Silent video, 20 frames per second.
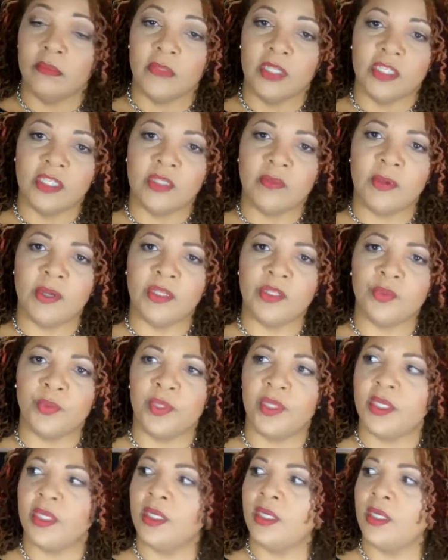It smells
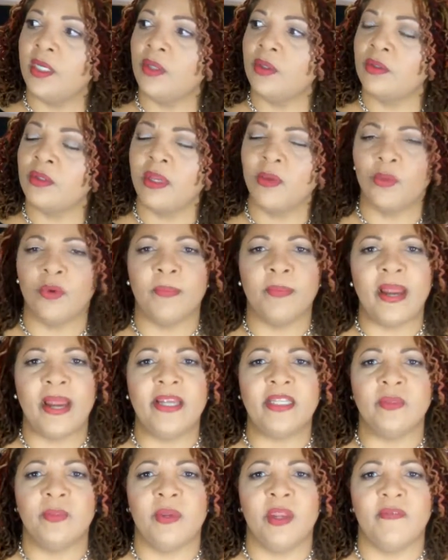really good. It
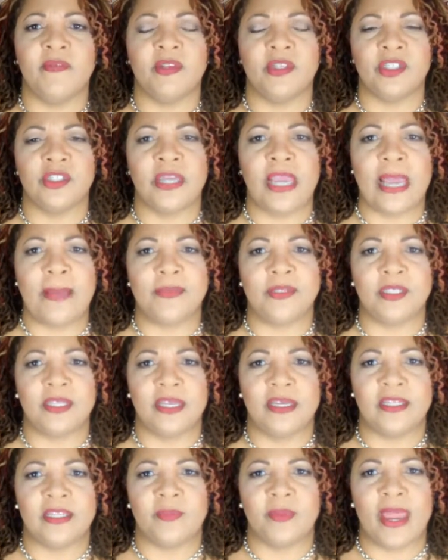reminds me of the
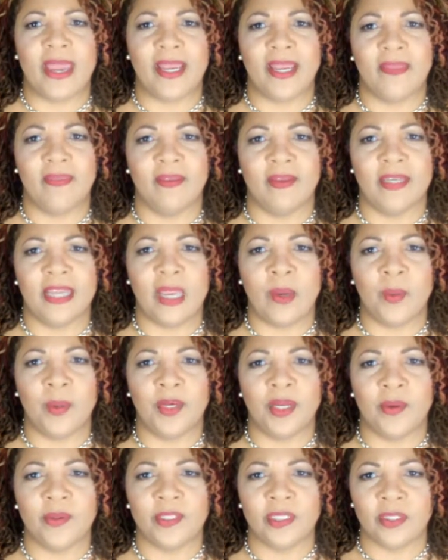chapsticks back in the day
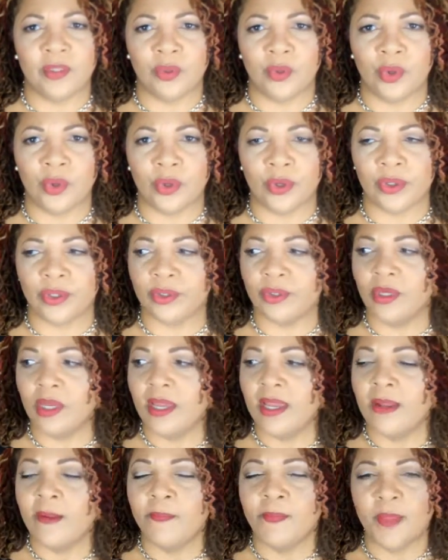when I was a little girl.
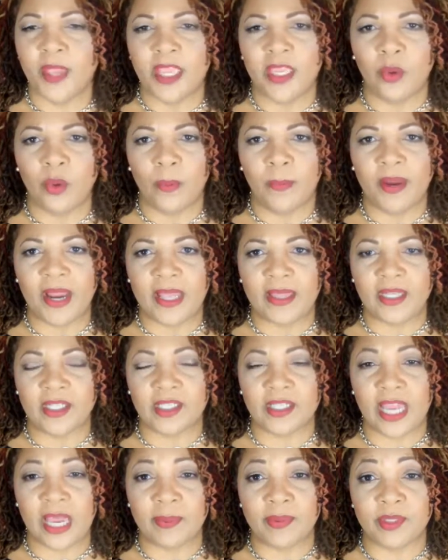And you would buy the
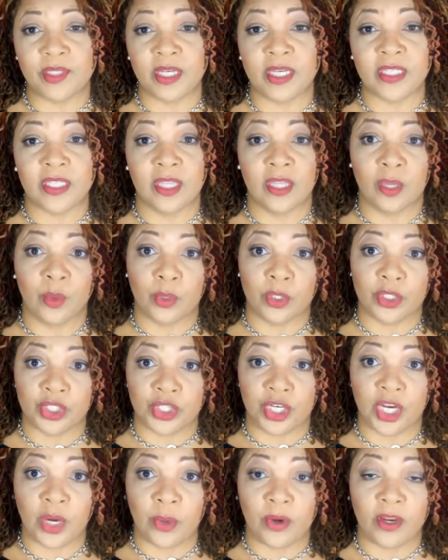chapsticks and they were
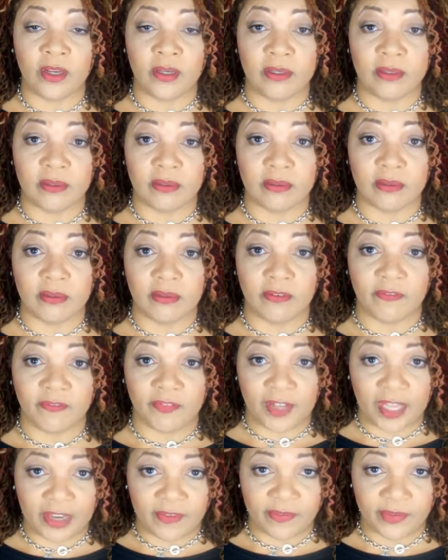cherry
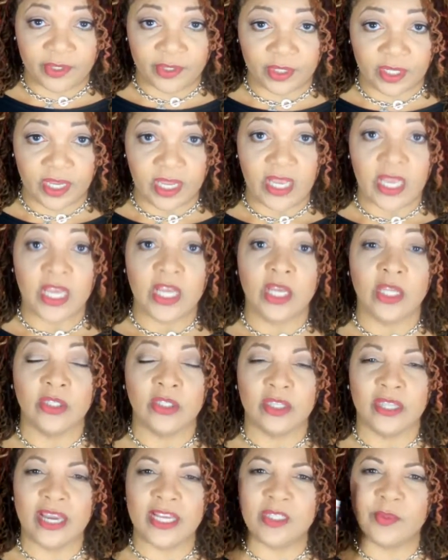flavored.
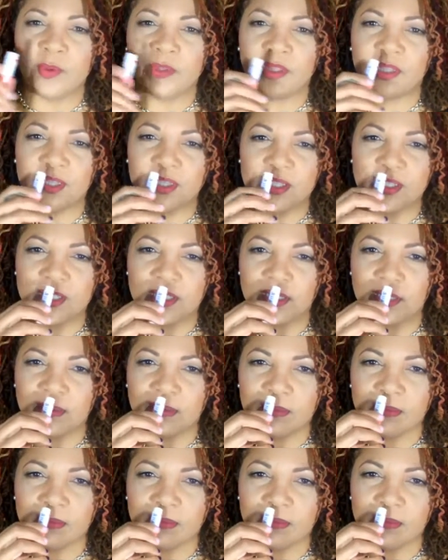So that's what this